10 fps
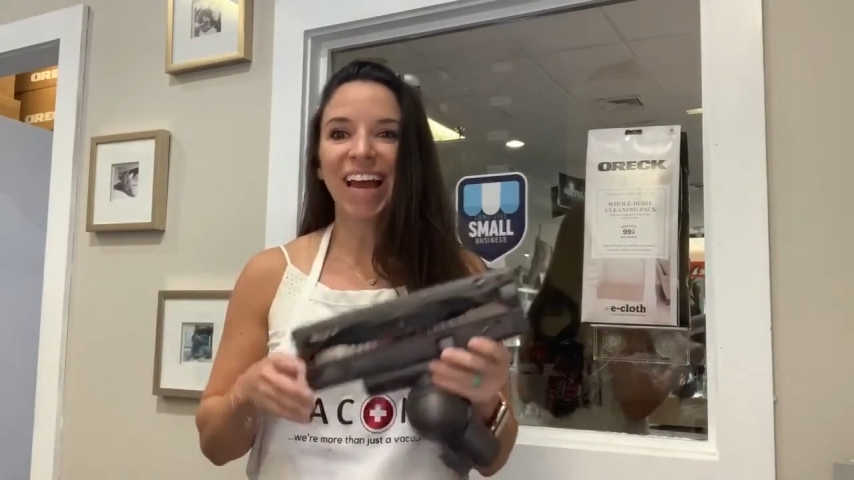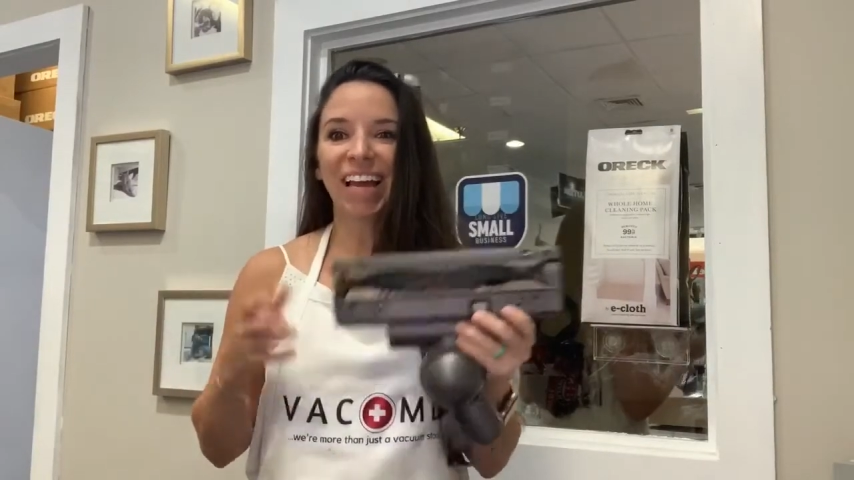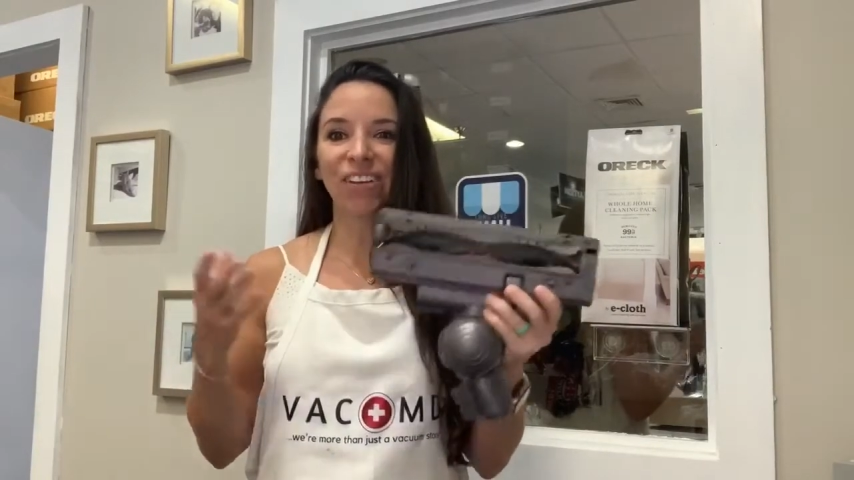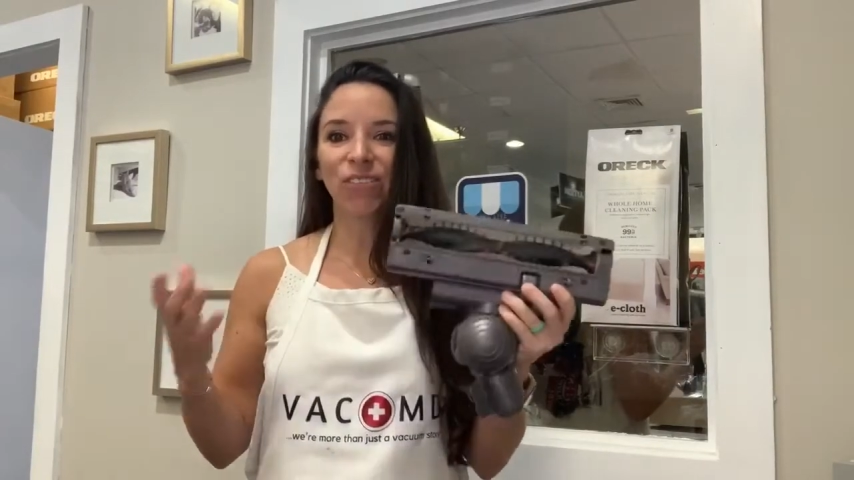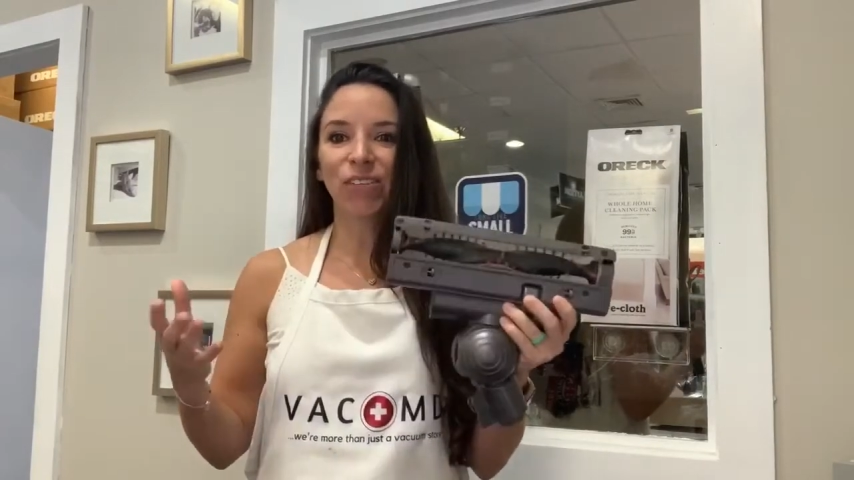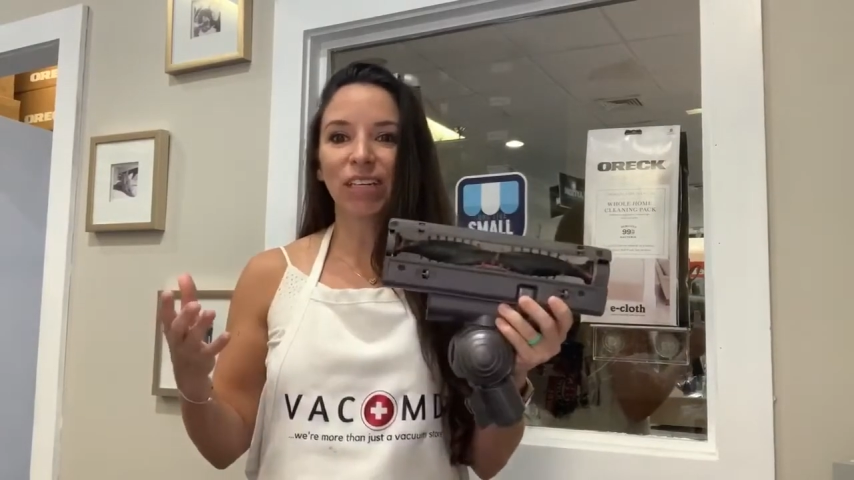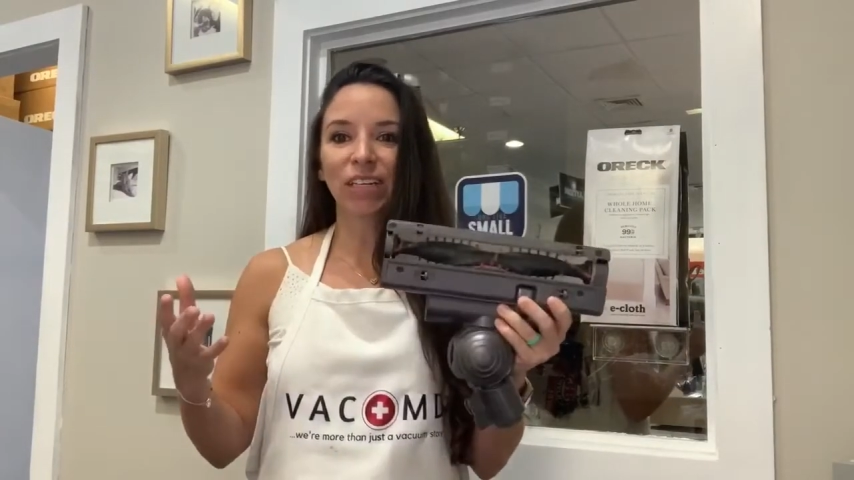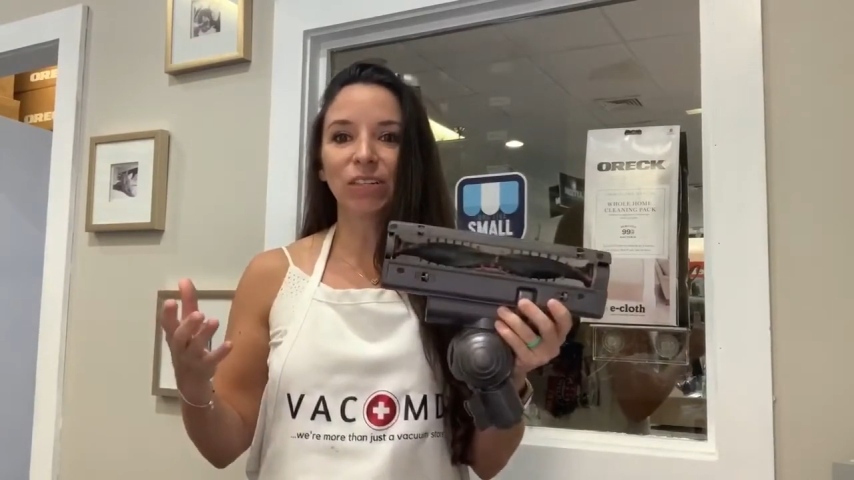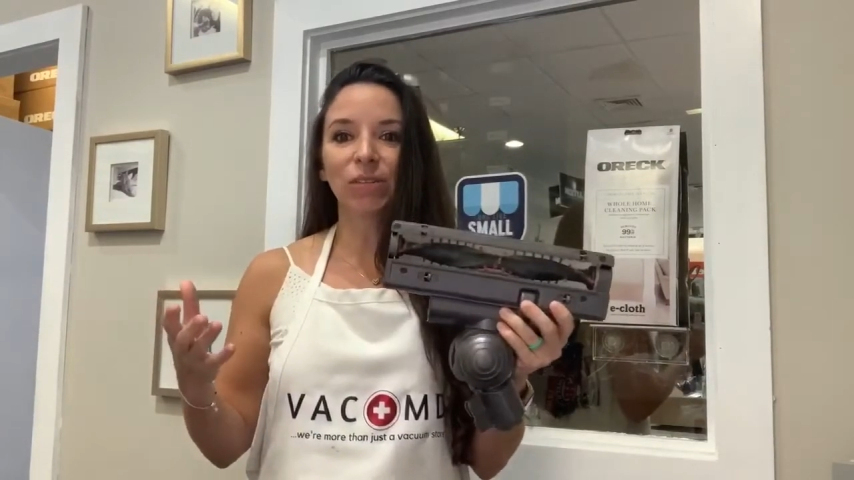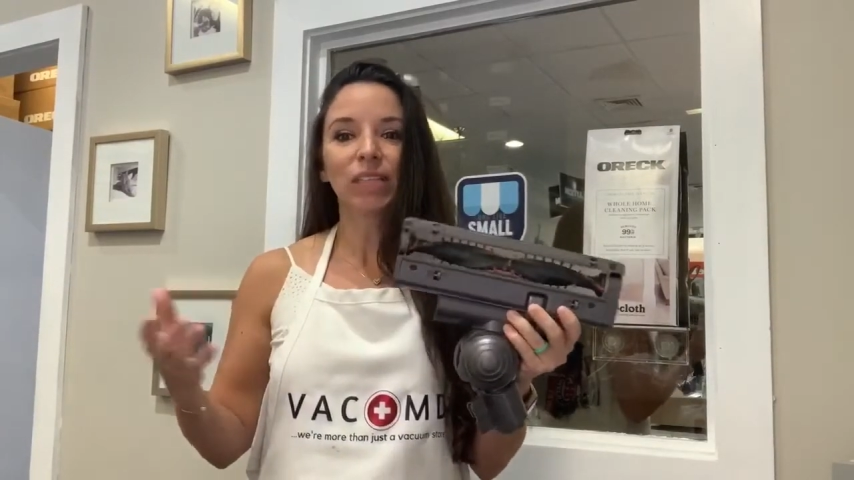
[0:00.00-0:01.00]
and if you need a
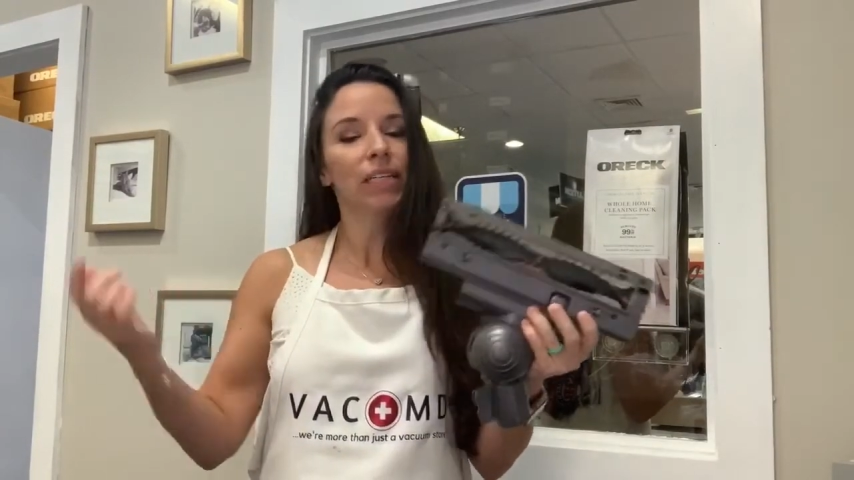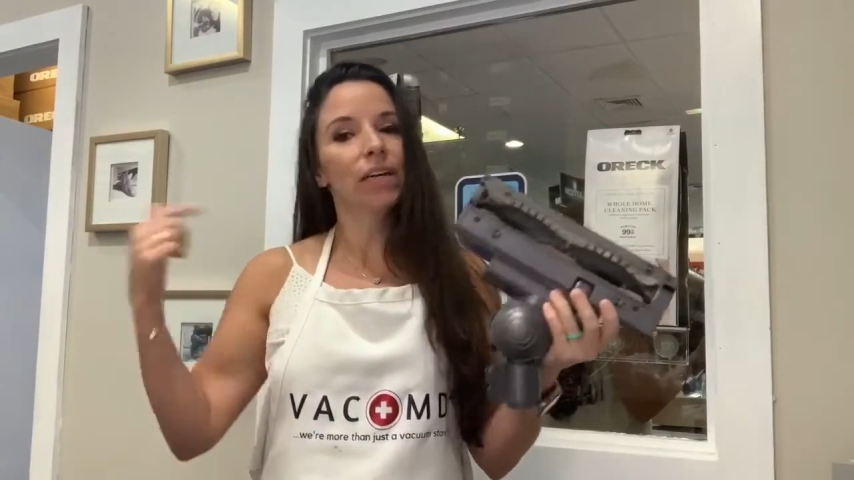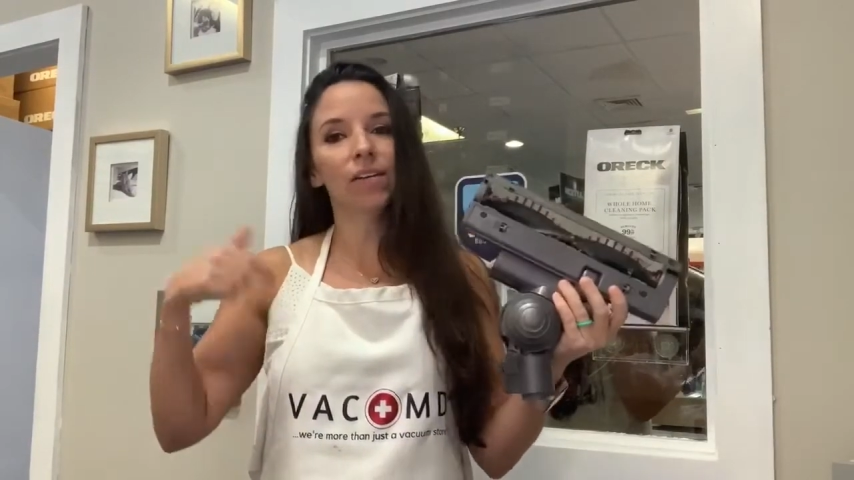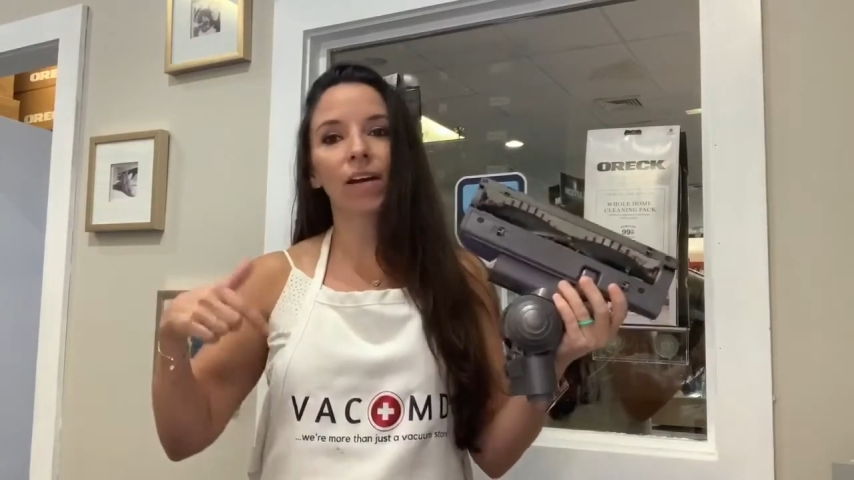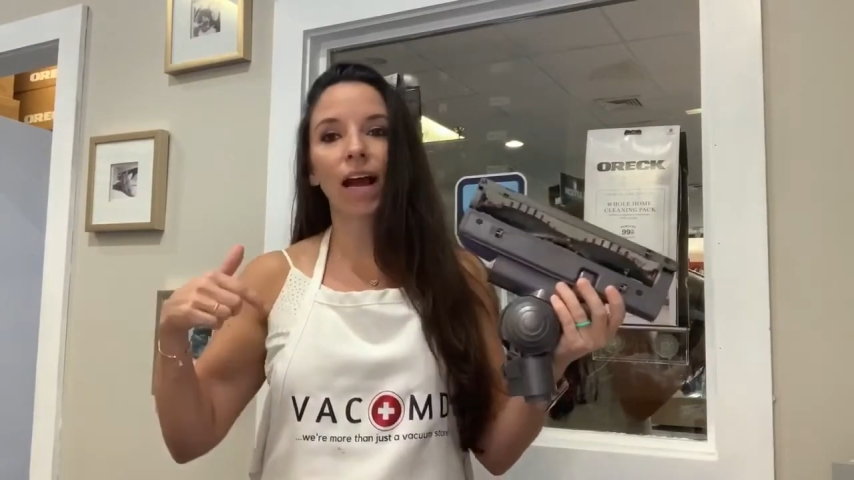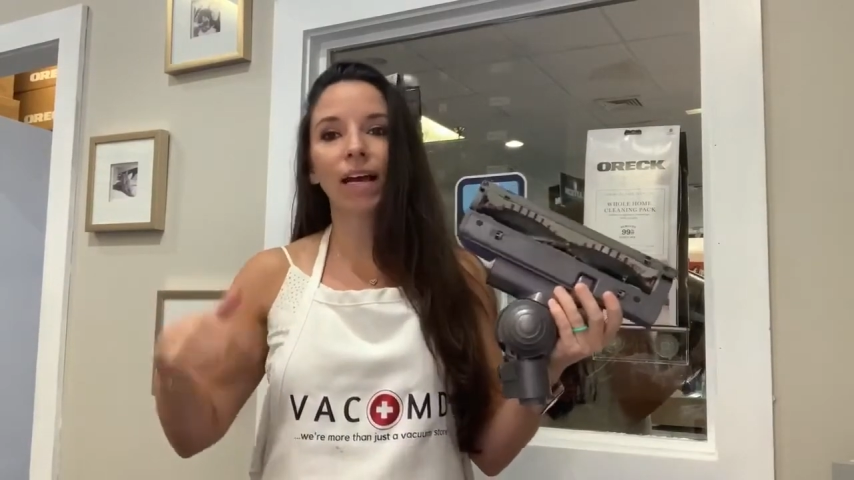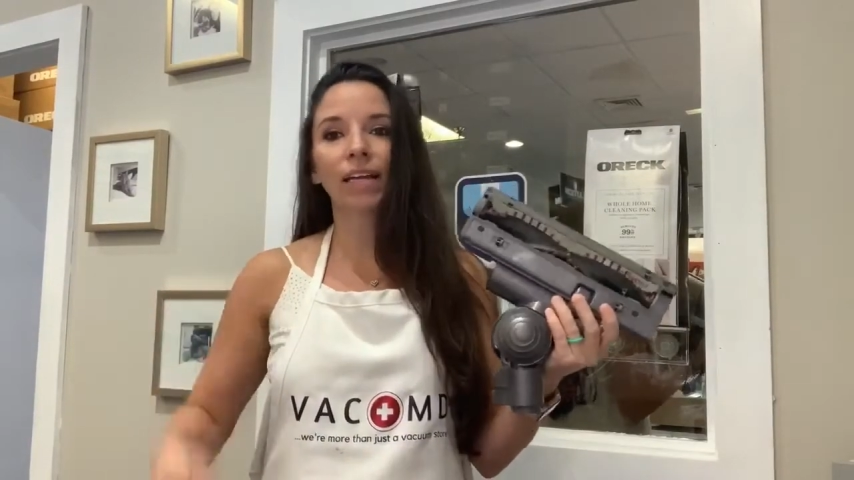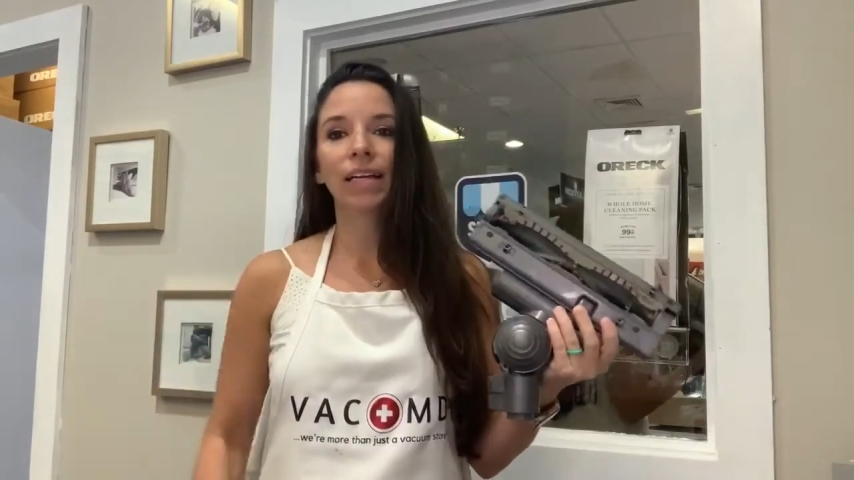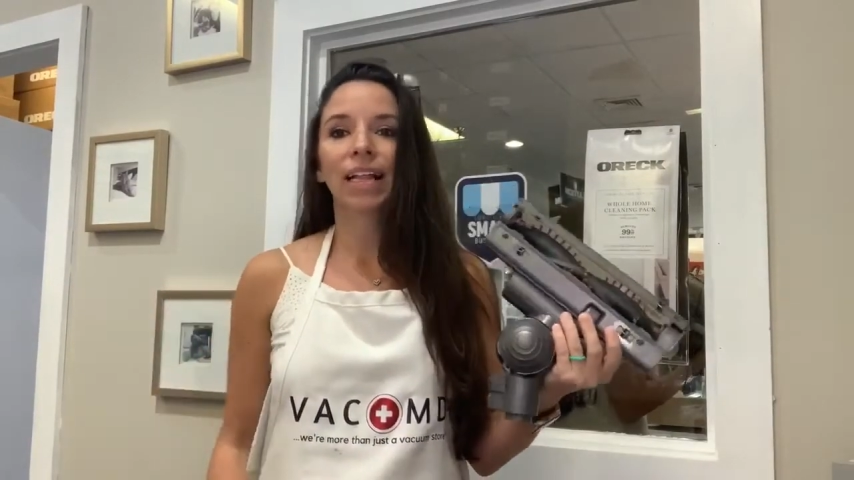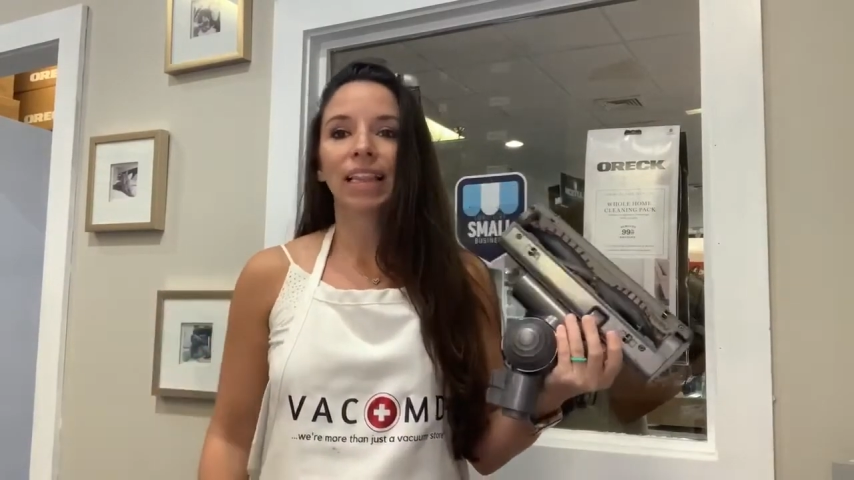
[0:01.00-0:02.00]
new cleaner head,
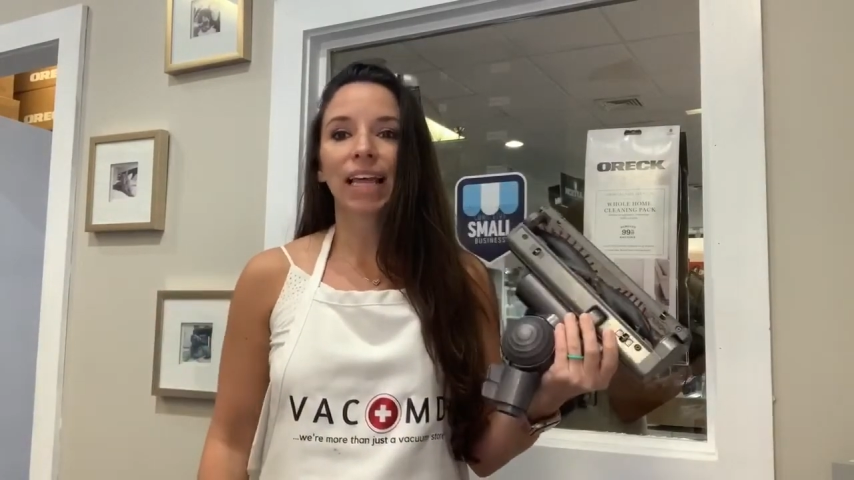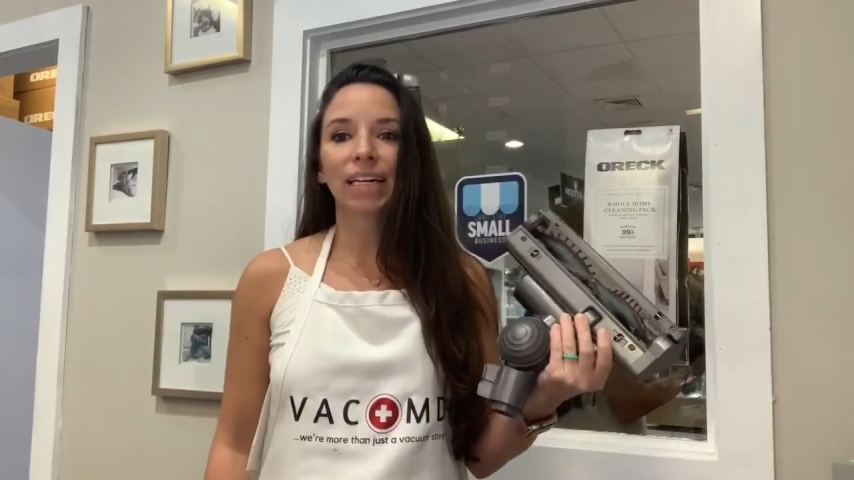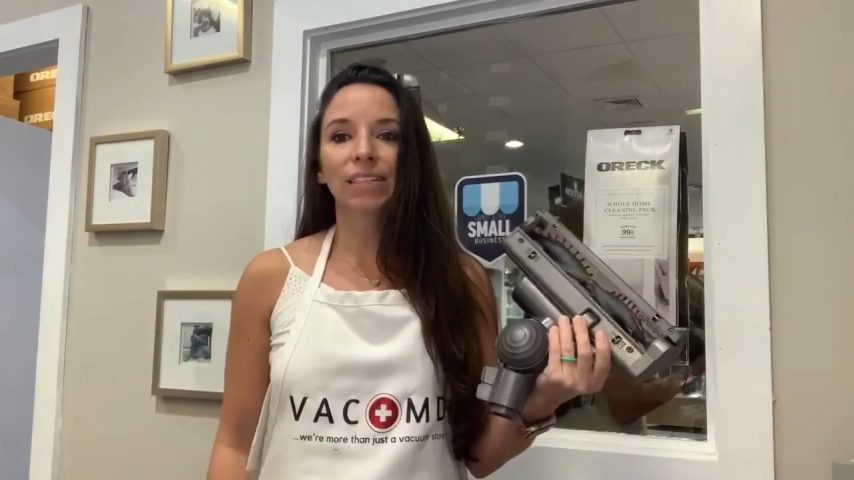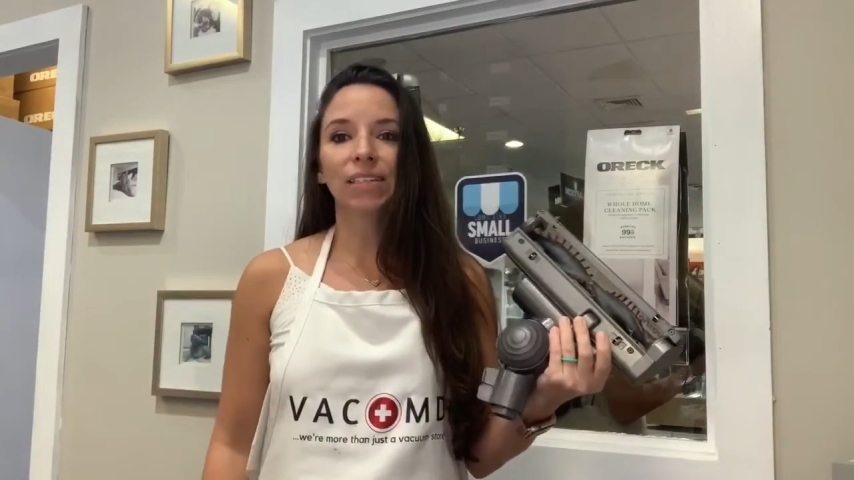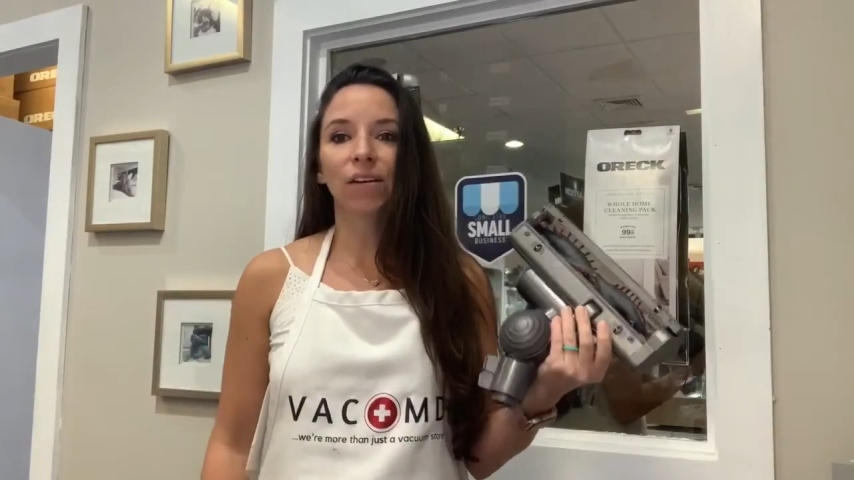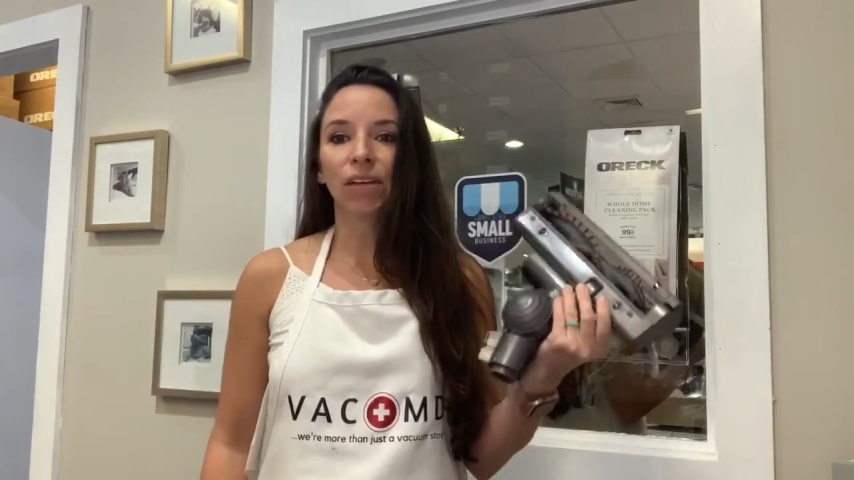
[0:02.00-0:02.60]
let us know.